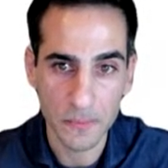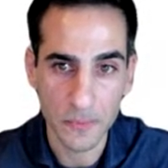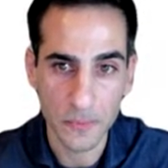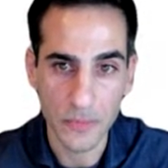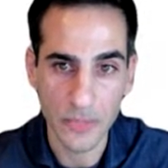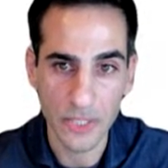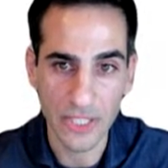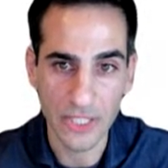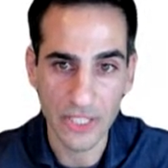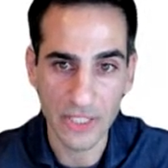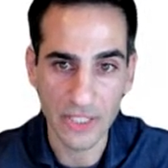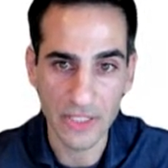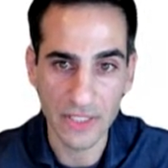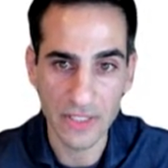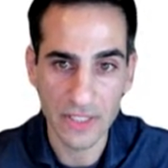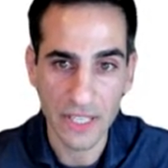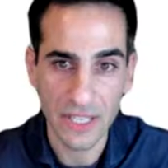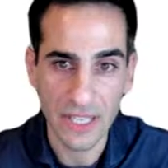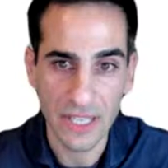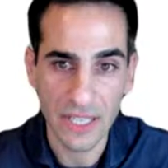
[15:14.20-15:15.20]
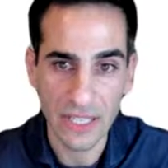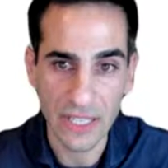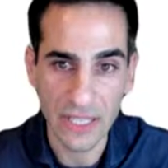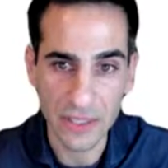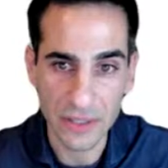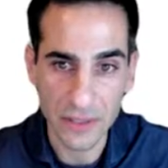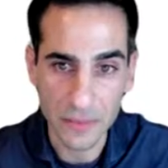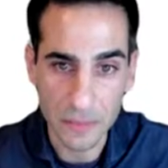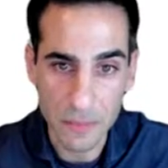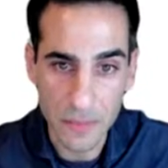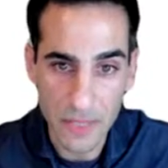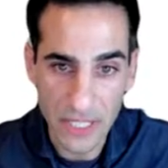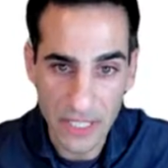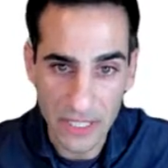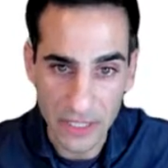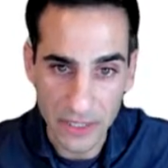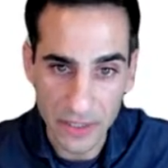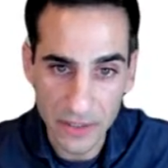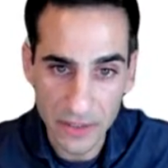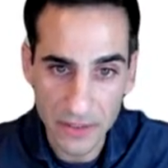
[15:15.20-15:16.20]
because it
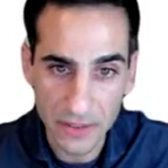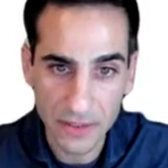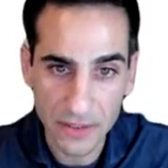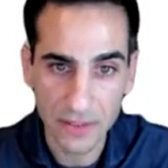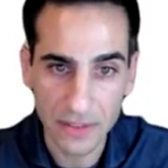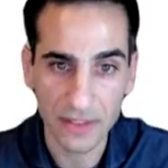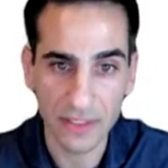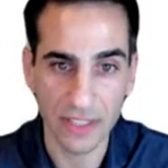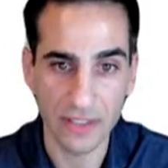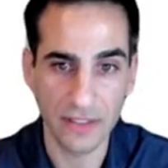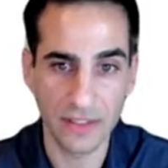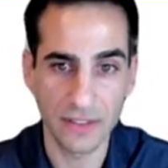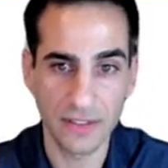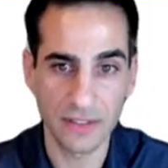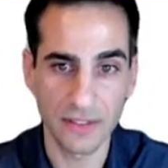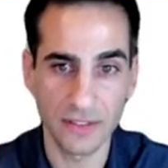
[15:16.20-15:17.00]
means that